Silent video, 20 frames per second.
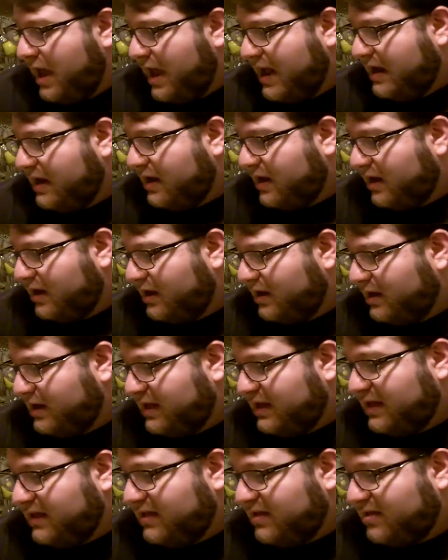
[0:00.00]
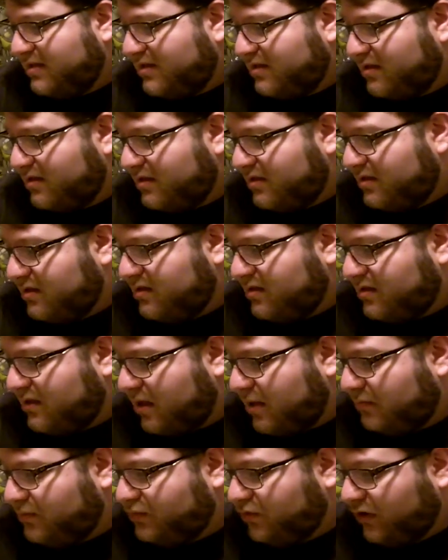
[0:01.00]
and
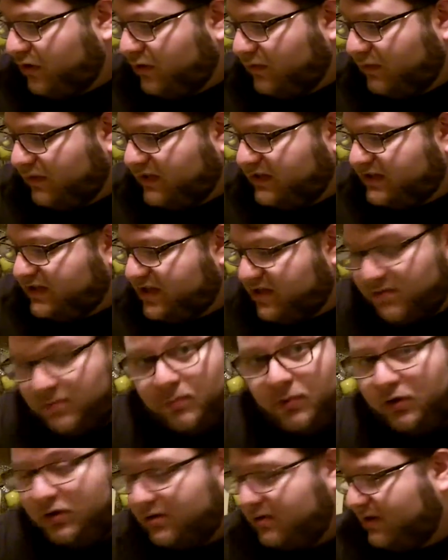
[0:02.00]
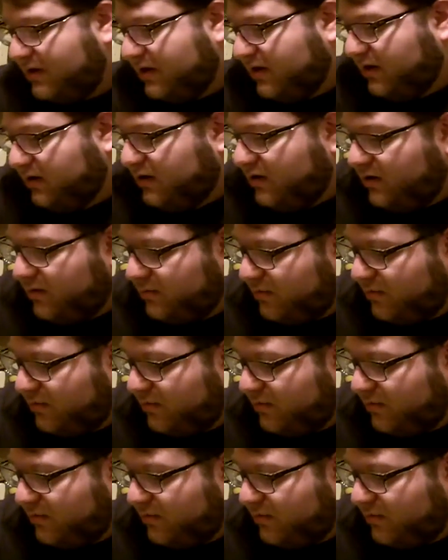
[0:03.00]
I'm trying to reach these books here.